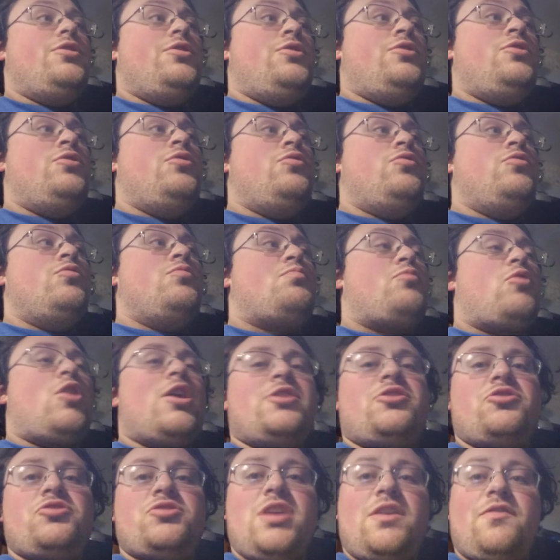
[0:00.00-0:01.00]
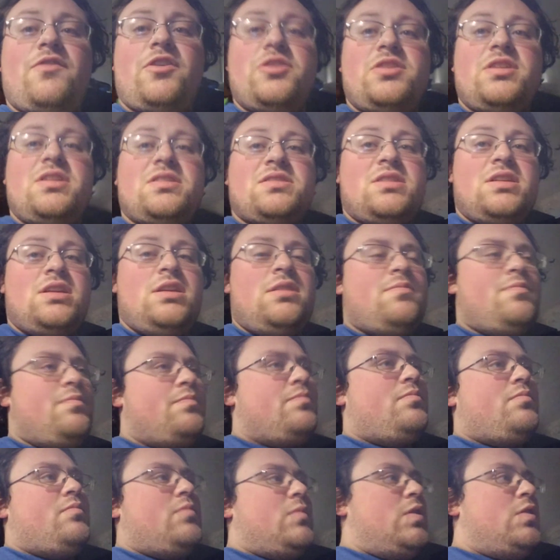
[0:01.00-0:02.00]
You pride yourself on Disney?
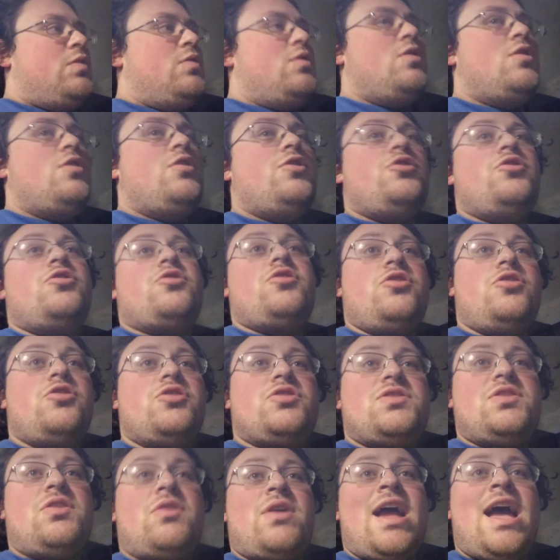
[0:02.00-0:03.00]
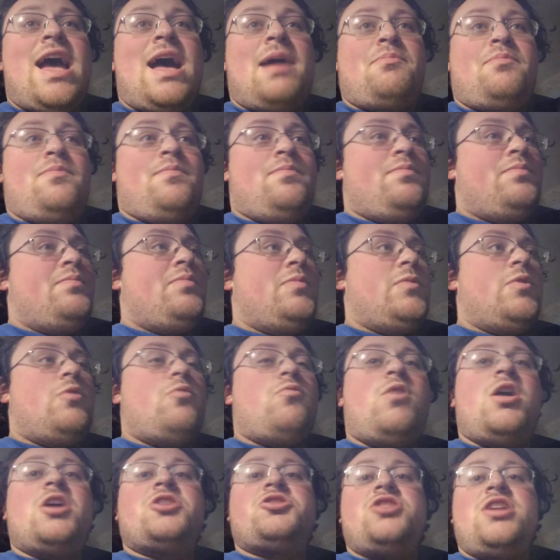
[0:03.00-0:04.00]
You can use their app.
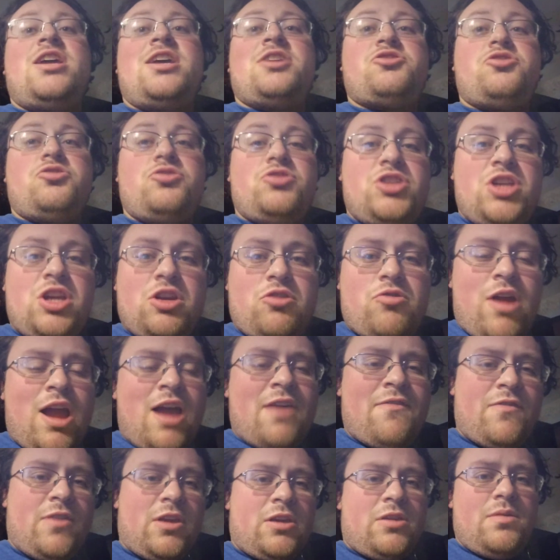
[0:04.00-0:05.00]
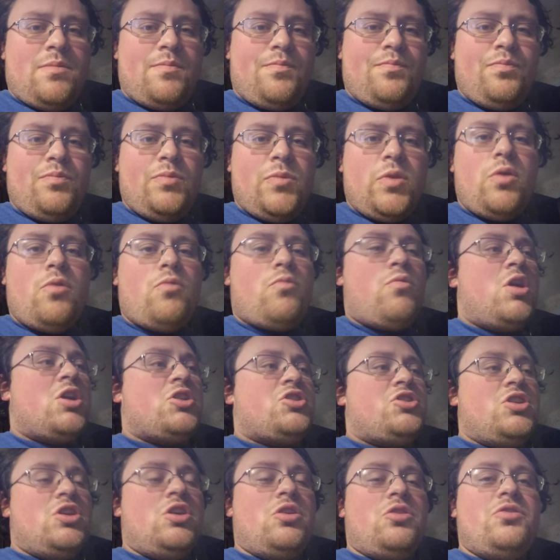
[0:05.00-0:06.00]
Watch National Geographic.
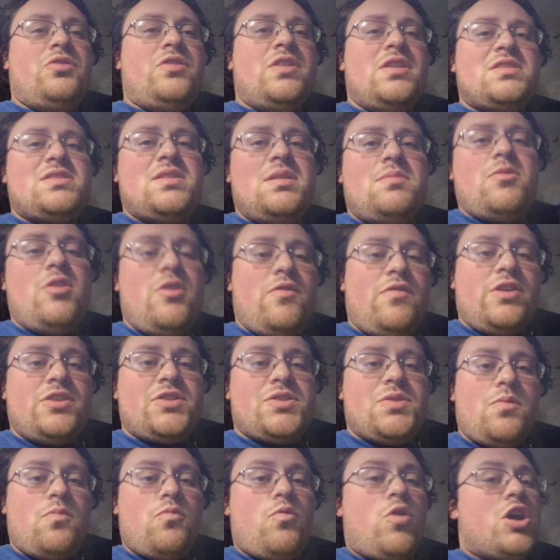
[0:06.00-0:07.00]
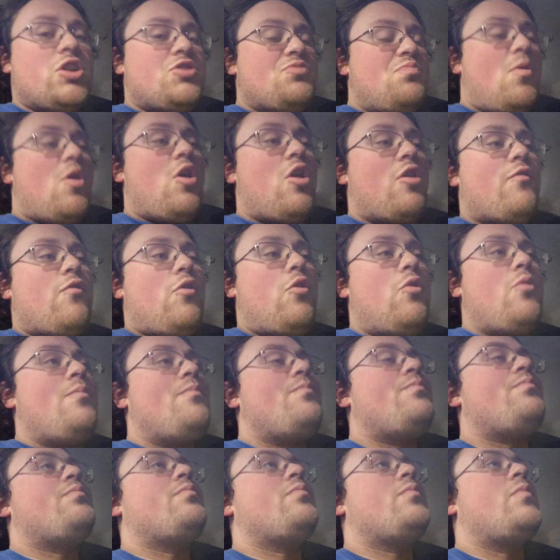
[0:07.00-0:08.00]
Watch the old Disney movies. Watch Marvel.
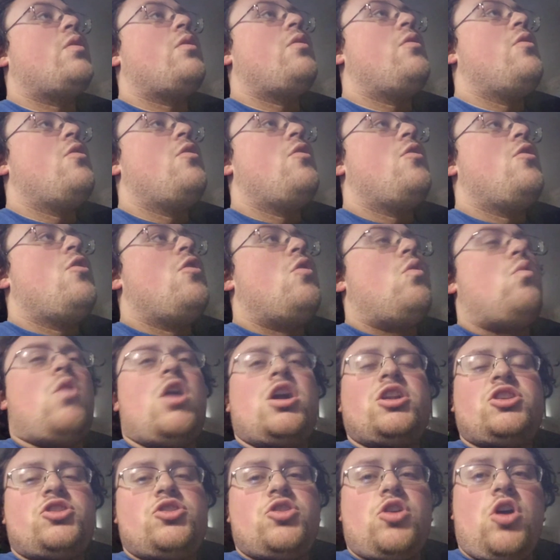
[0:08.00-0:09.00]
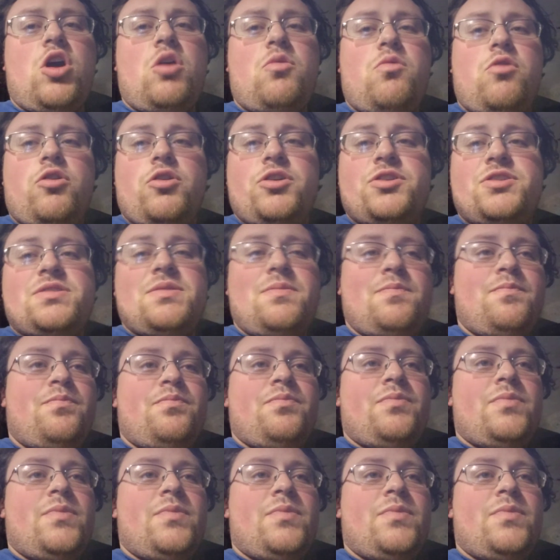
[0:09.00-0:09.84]
Watch Star Wars.